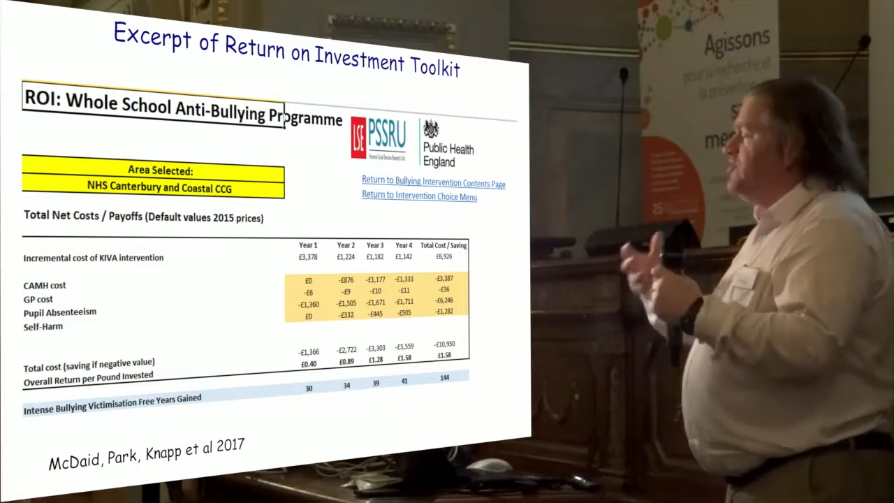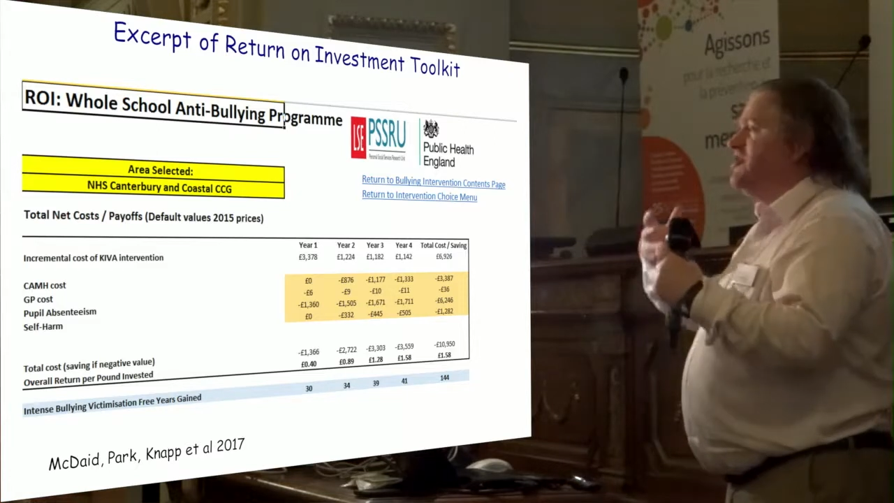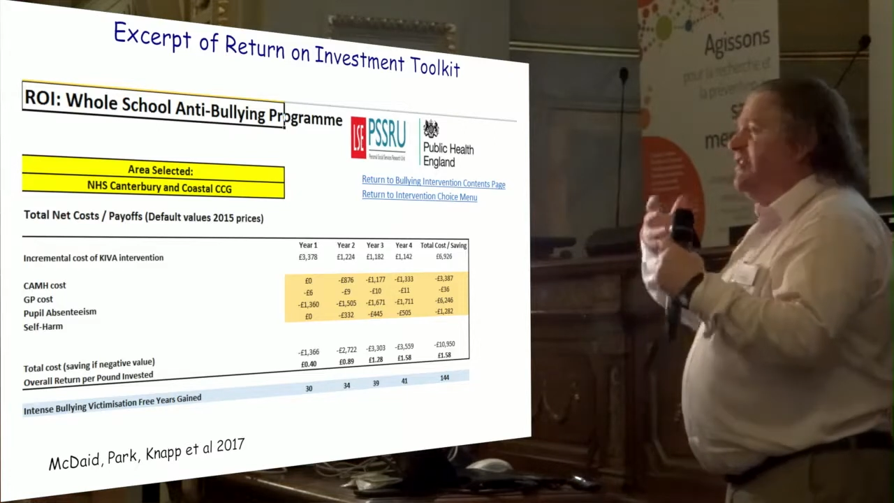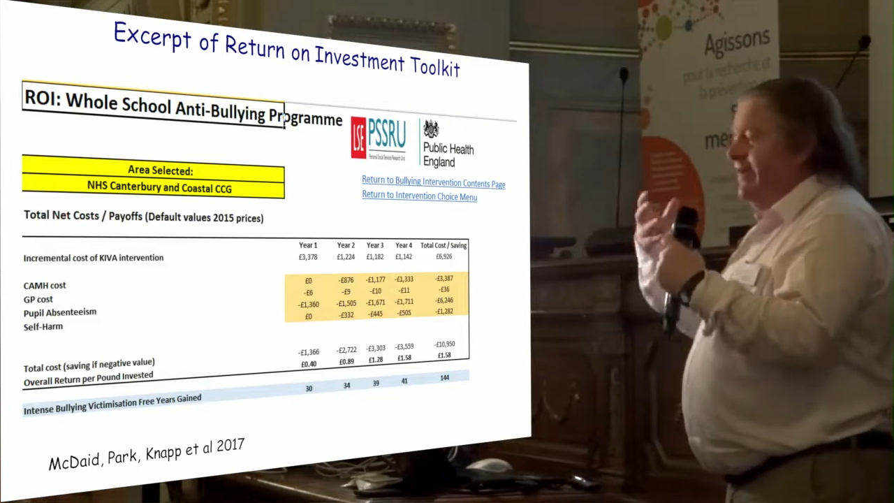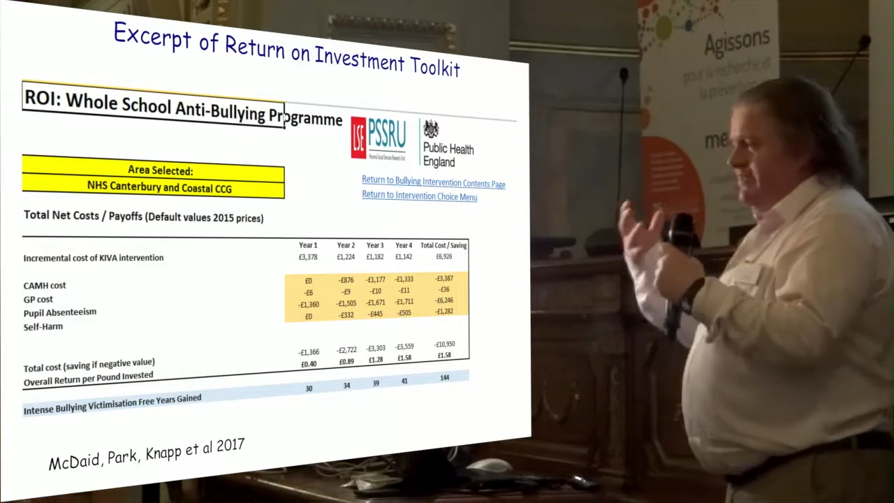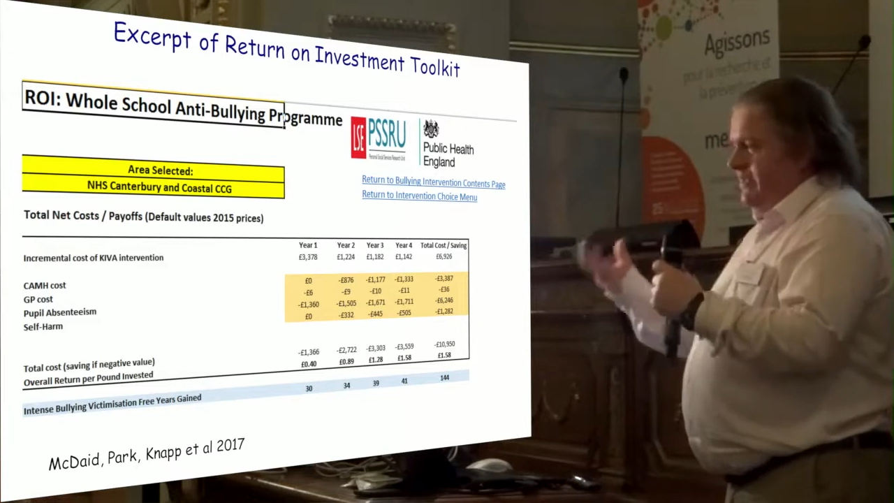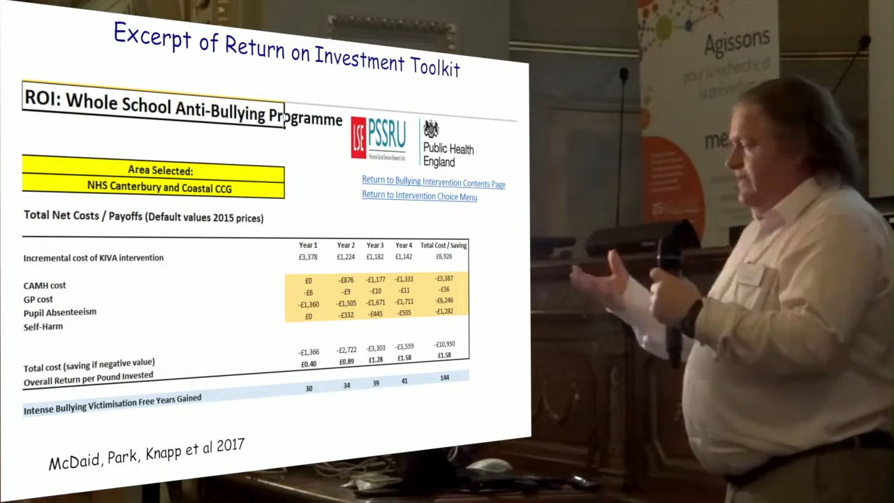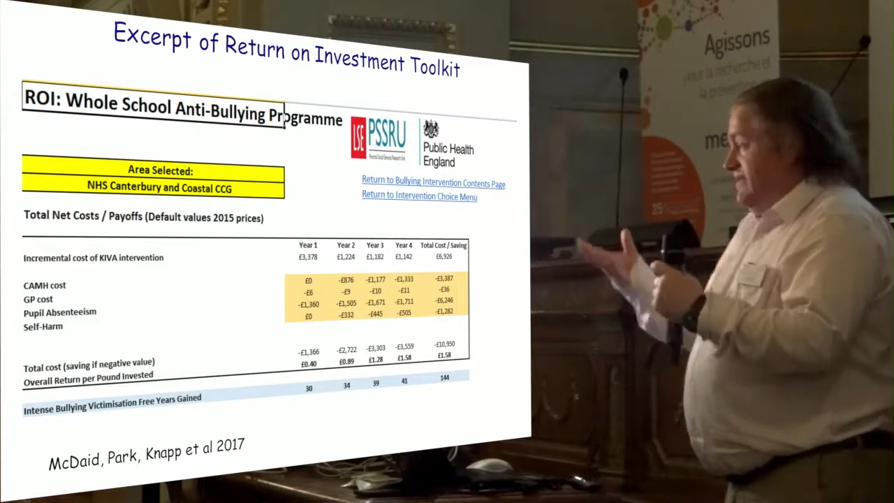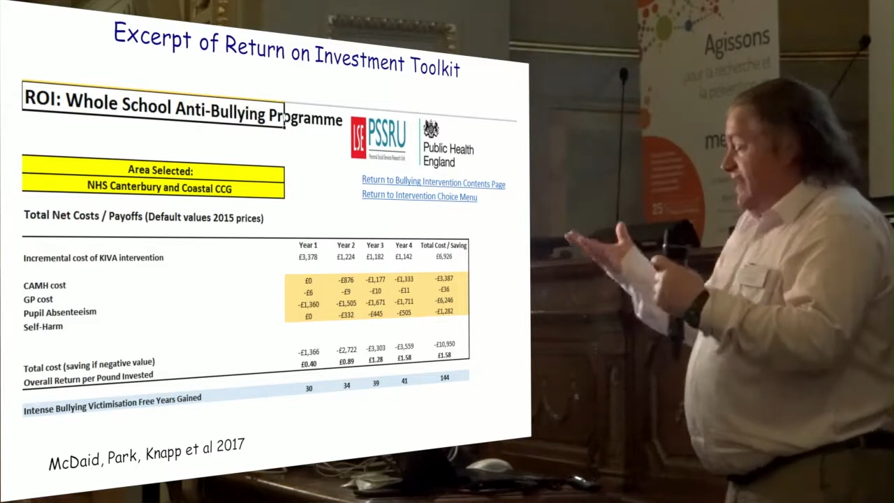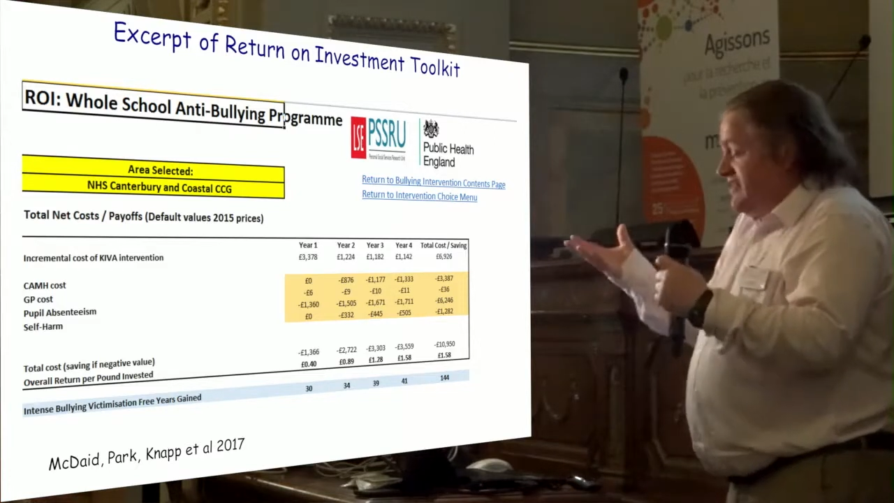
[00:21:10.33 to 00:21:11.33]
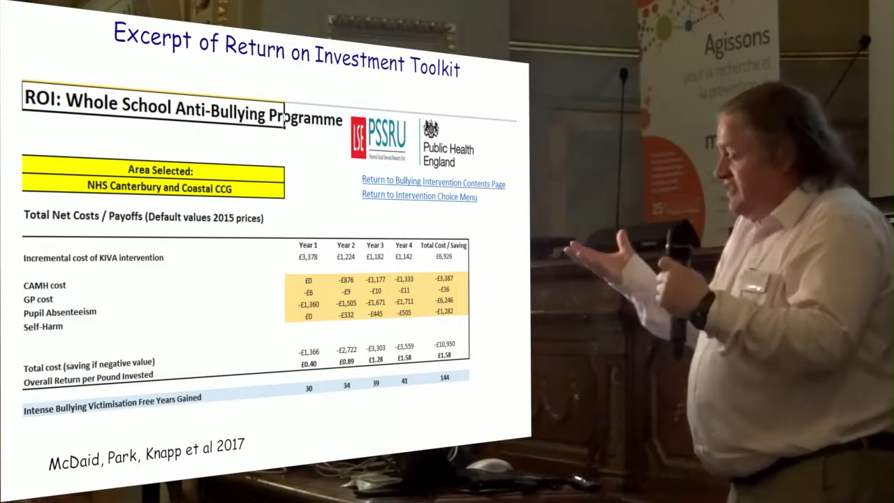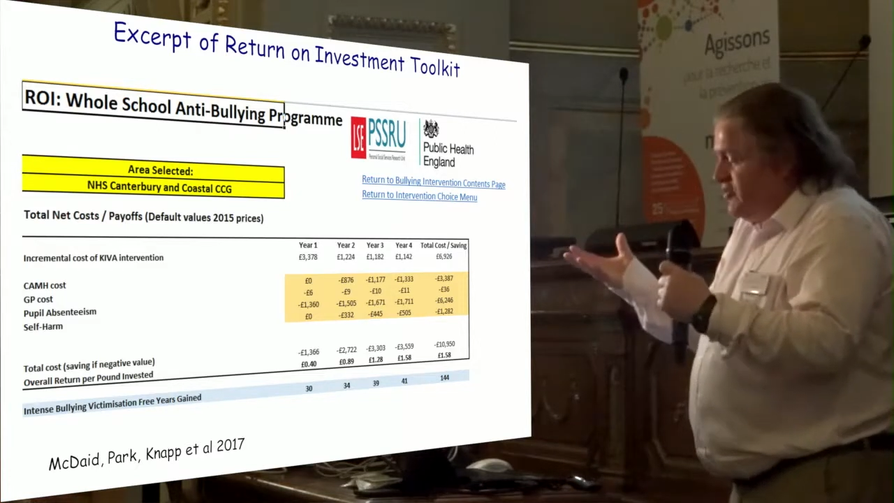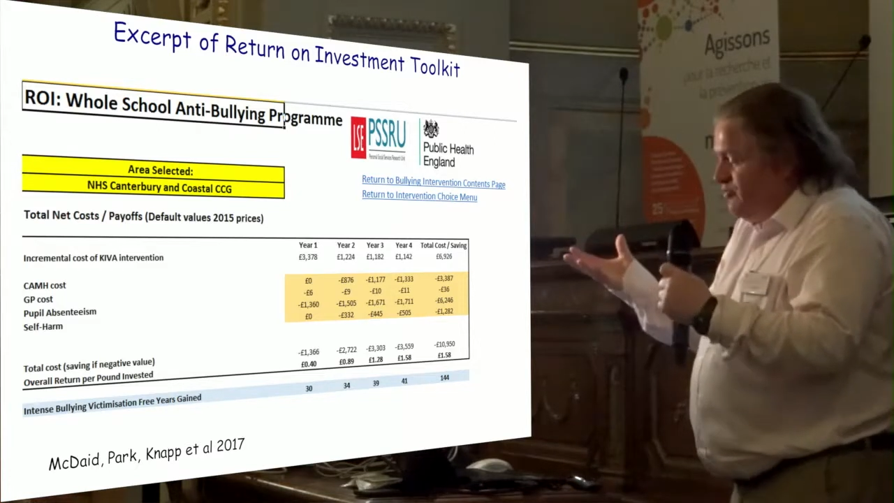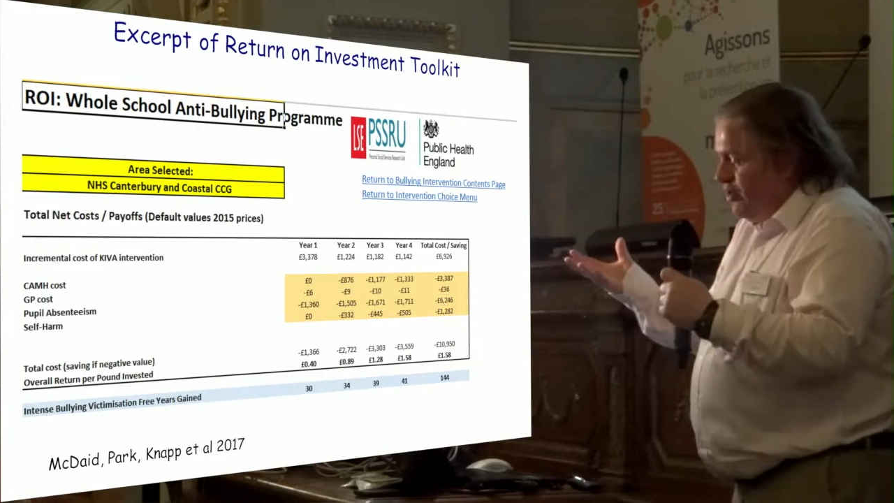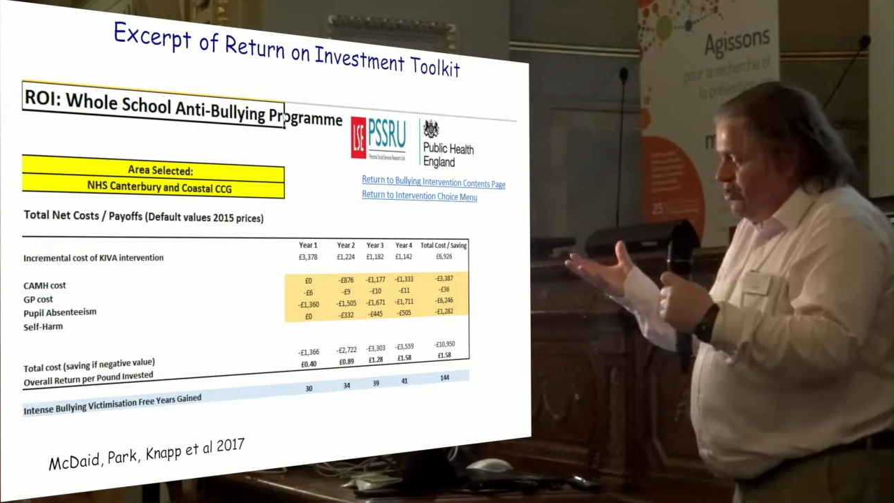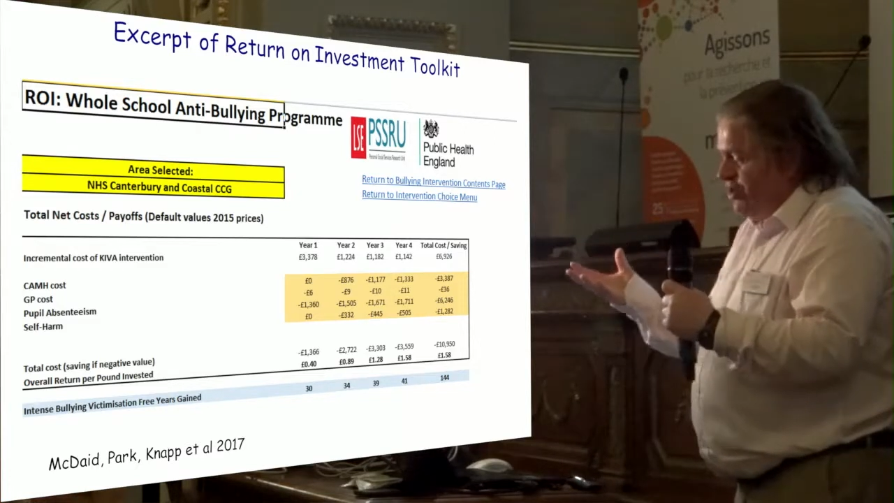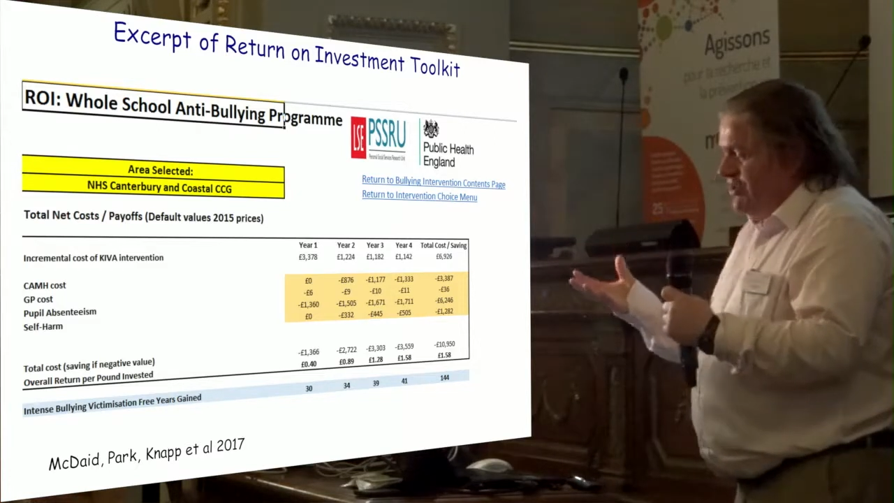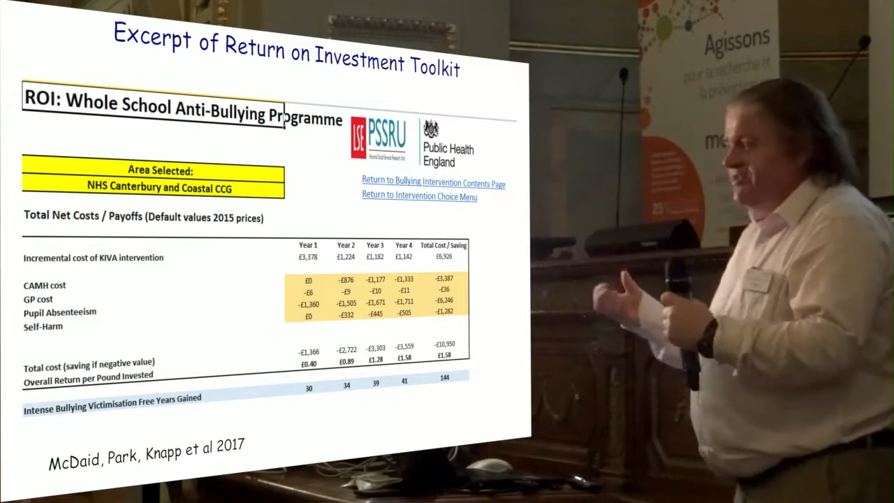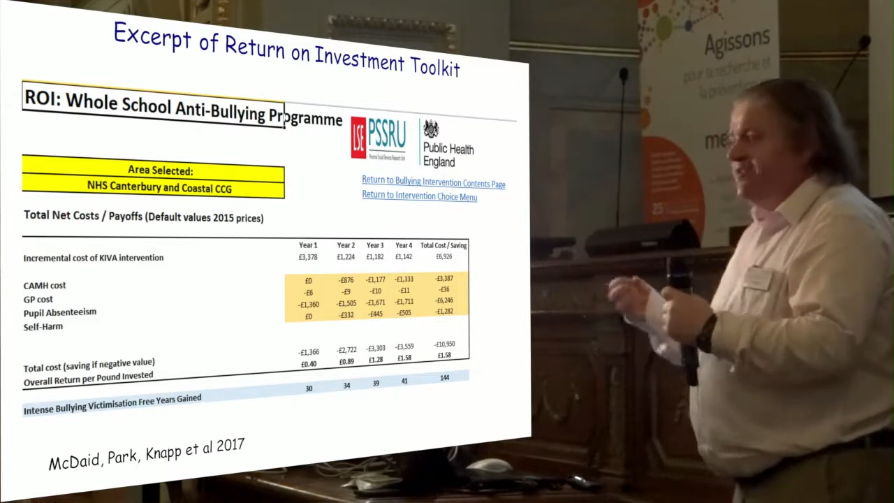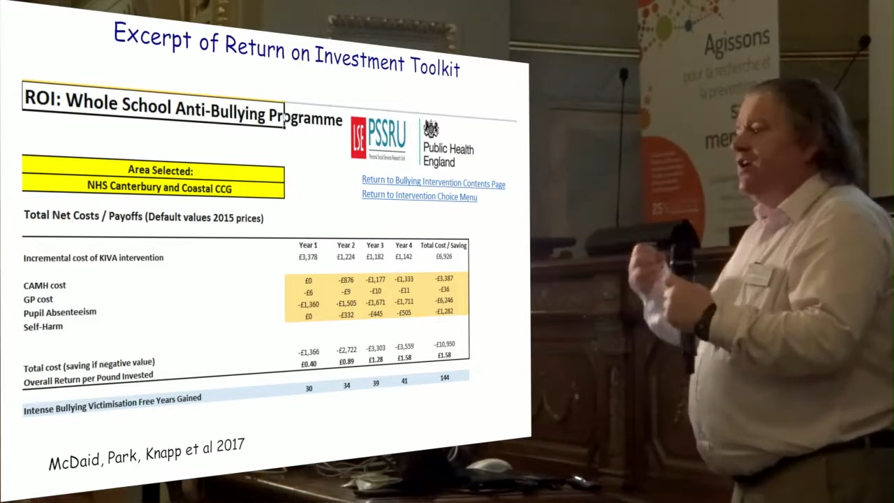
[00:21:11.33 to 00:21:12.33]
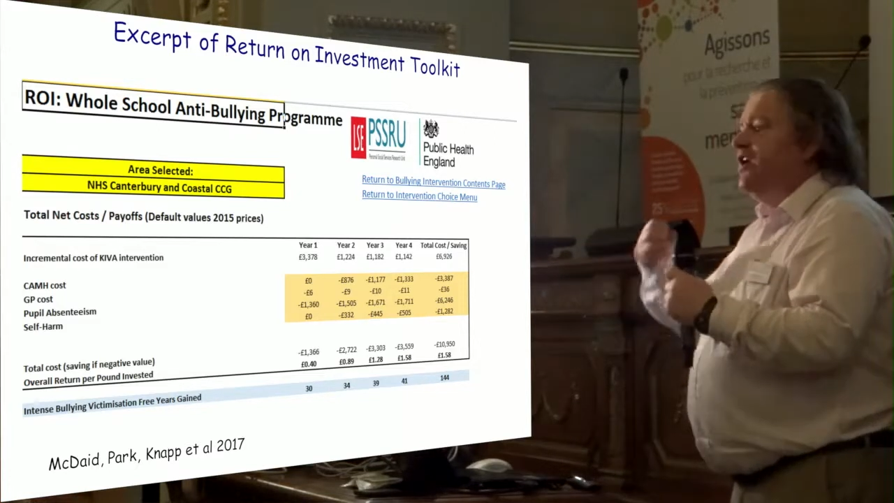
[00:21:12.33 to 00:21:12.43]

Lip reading: it's an Excel spreadsheet,